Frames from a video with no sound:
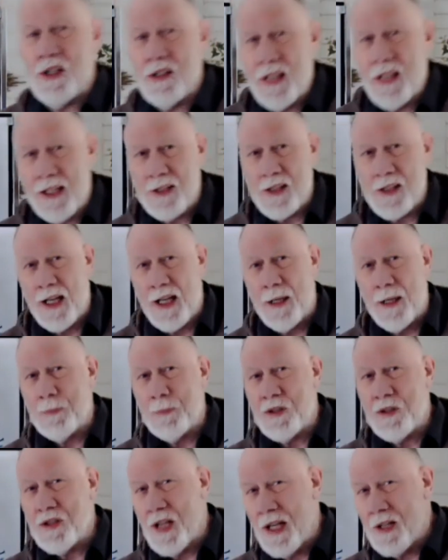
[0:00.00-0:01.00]
that
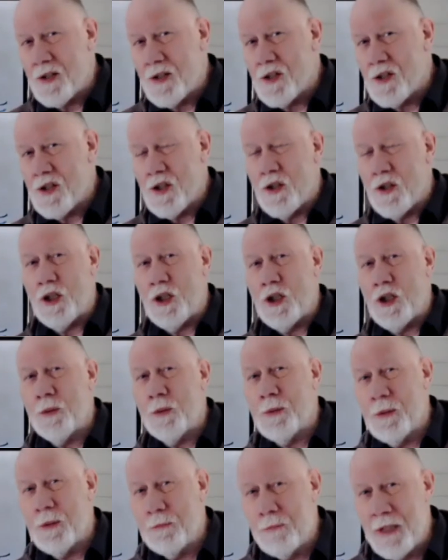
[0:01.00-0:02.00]
pertains to the
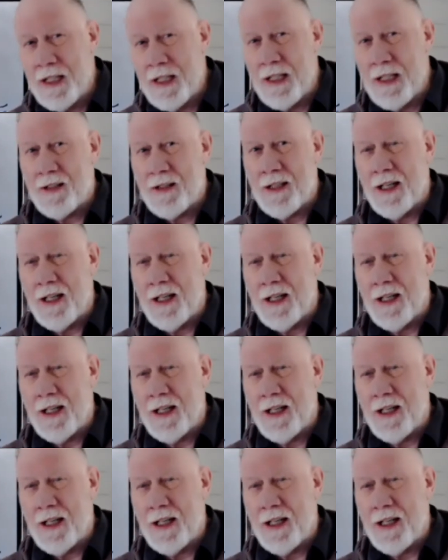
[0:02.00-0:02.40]
human being,